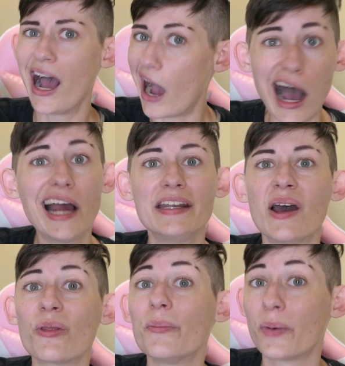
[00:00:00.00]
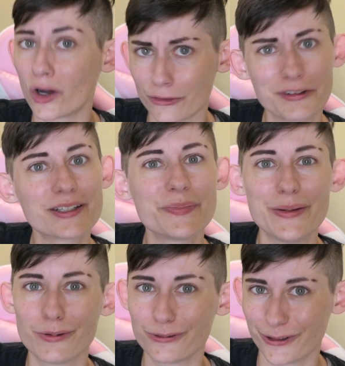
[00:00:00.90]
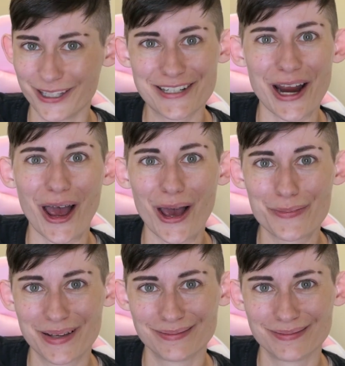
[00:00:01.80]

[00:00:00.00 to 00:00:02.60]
I know the perfect people for the job.